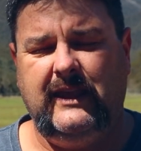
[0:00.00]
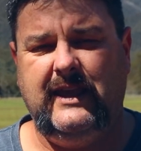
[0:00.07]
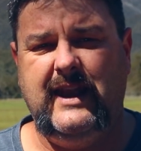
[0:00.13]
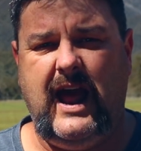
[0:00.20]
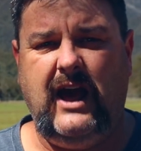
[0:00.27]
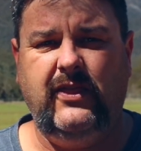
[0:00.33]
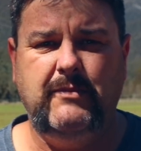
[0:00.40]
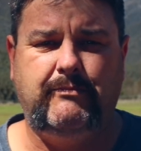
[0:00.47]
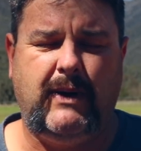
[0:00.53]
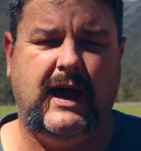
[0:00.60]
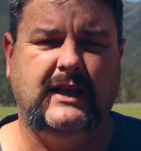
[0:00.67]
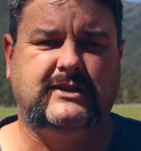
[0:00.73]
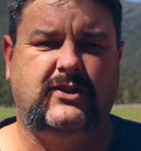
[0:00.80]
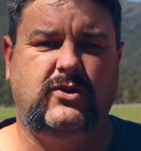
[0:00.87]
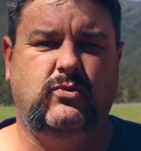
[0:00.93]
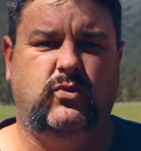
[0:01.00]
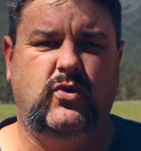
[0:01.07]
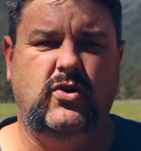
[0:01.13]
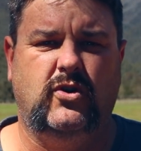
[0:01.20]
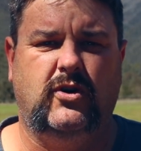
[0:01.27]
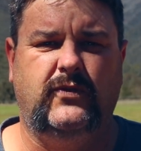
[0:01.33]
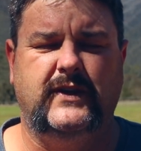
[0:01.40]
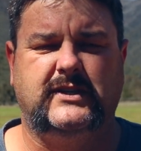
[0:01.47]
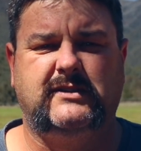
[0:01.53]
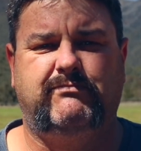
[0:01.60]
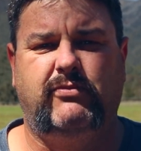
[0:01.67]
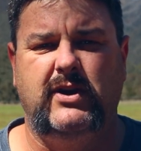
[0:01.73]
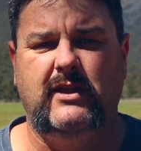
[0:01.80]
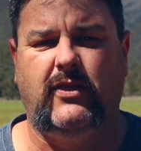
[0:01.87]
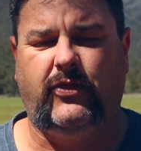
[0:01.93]
In other parts of the world, the
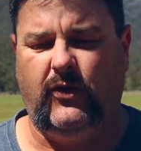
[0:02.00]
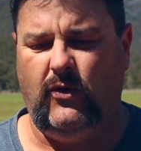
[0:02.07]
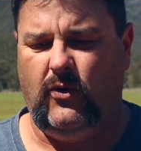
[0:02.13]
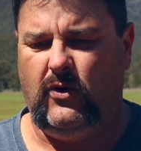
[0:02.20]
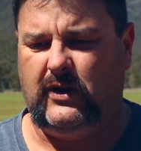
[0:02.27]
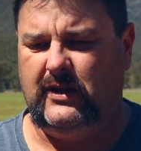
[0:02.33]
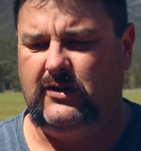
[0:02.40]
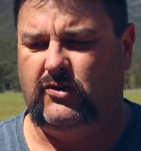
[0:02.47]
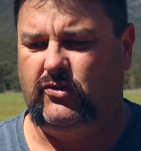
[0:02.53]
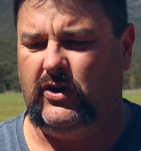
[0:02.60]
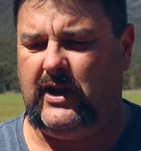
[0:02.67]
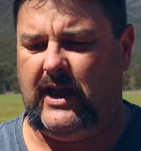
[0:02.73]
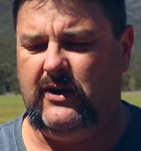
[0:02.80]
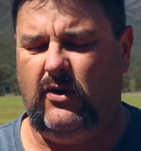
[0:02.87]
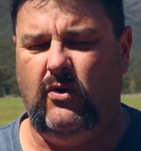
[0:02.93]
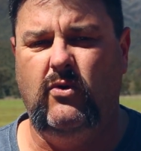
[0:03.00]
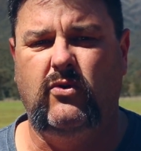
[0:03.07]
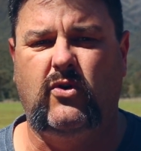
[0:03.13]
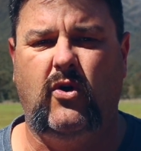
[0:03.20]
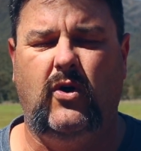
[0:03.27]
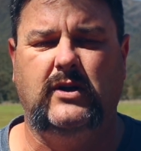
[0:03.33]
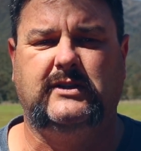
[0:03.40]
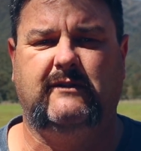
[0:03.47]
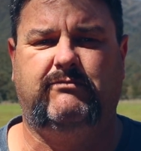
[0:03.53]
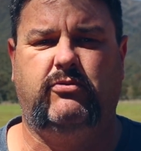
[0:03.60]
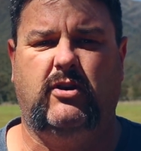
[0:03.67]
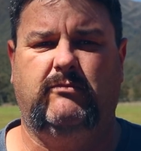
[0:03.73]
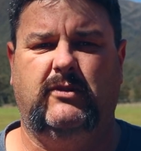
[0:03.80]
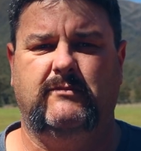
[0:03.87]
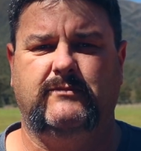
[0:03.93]
spring thaw can create all kinds of
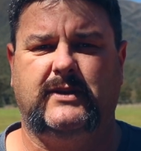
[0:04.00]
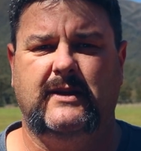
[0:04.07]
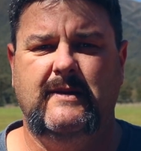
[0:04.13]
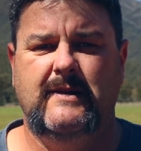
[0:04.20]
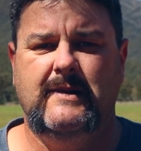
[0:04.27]
problems